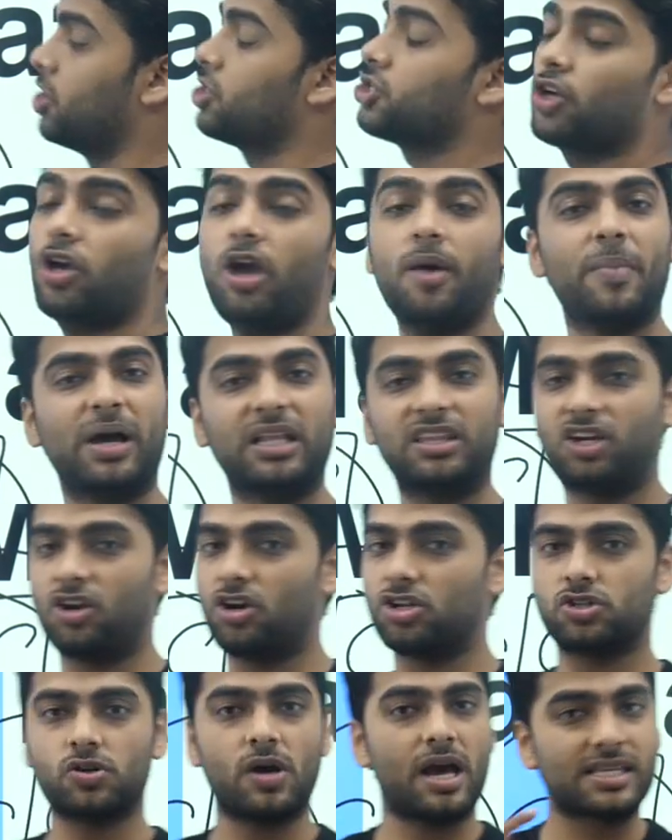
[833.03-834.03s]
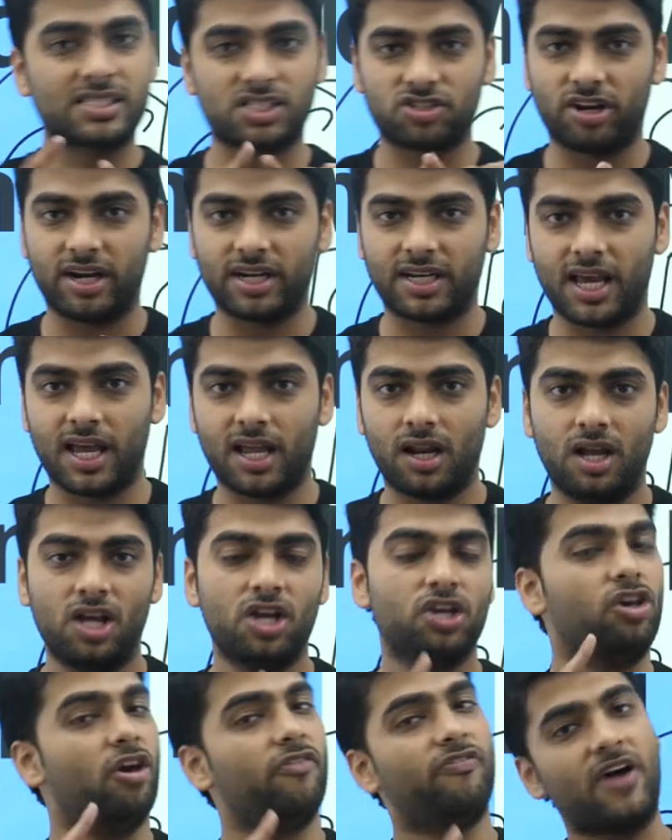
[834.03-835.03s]
So your mother also has straight hair,
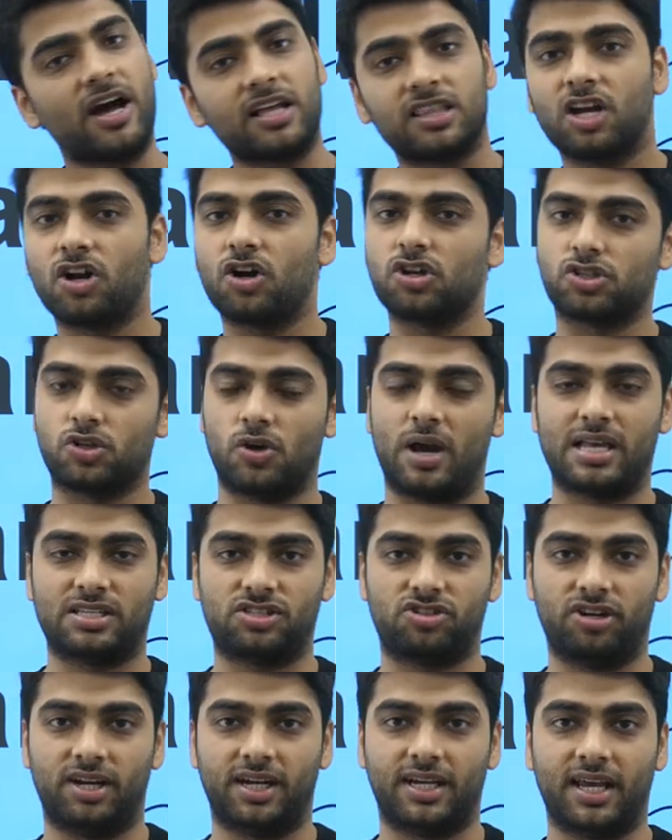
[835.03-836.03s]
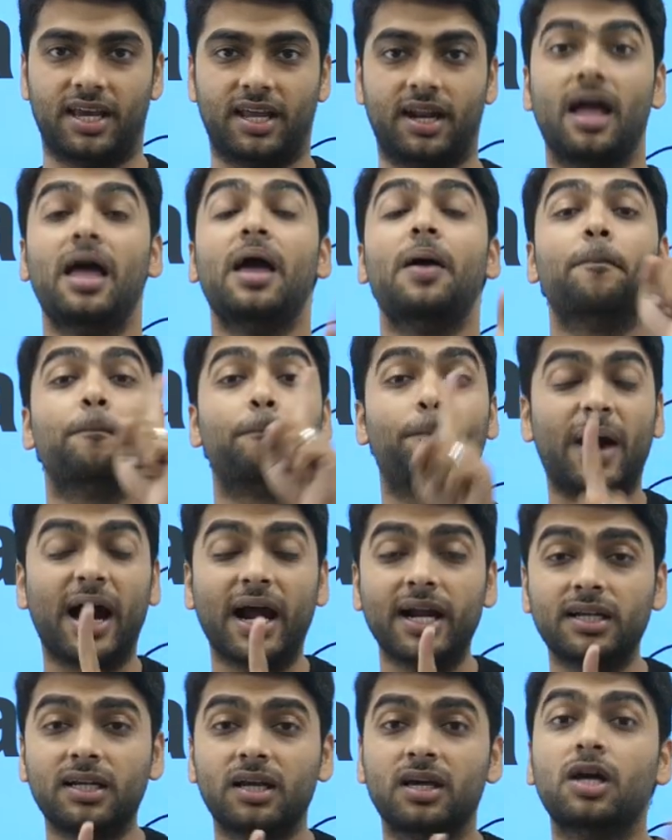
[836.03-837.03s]
your father also has straight hair,
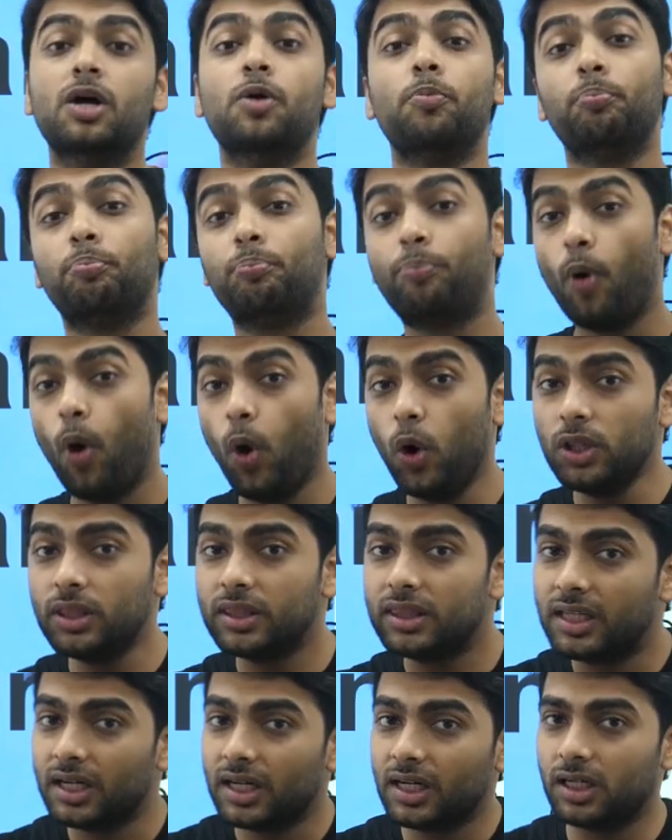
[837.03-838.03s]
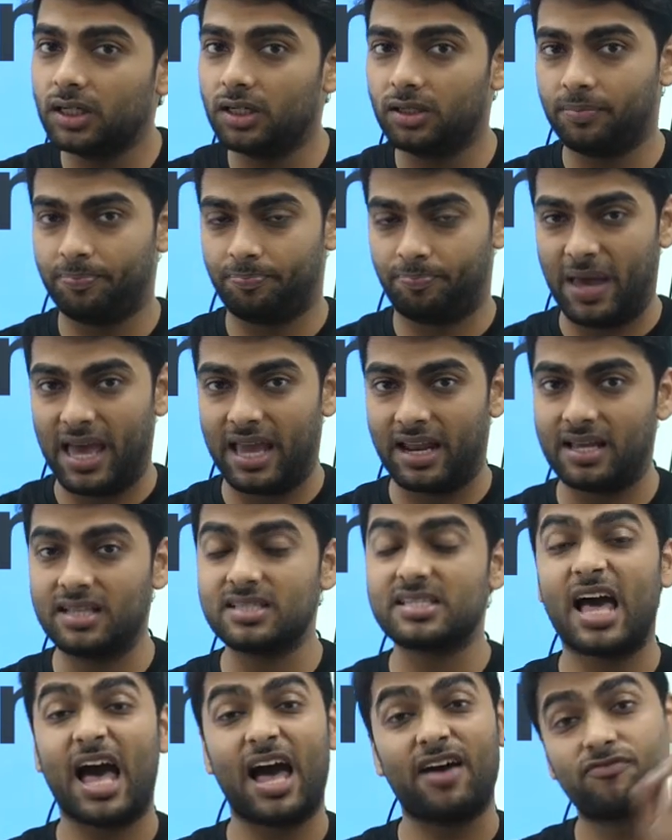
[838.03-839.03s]
but both the
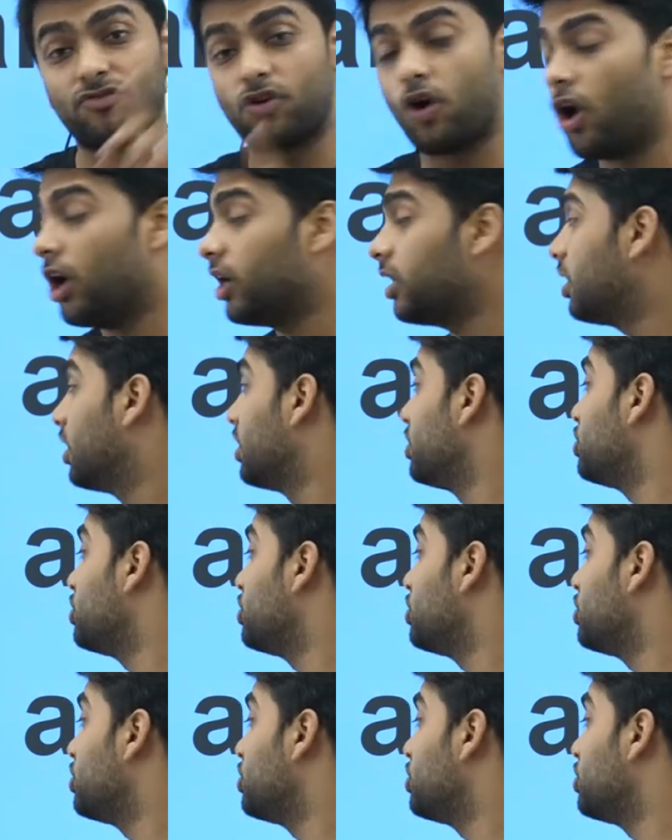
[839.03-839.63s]
parents have got